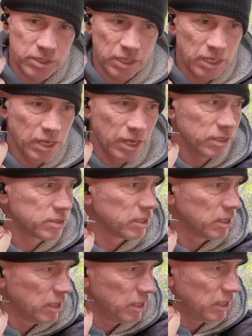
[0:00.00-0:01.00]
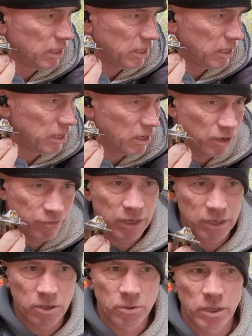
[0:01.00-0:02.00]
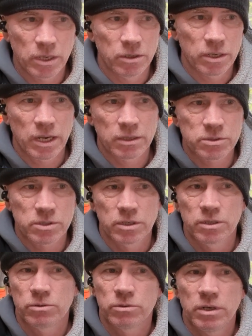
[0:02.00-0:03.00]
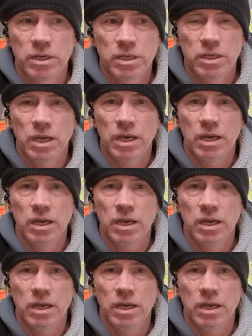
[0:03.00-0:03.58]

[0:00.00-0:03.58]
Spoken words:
to get. I've had a quick look outside already.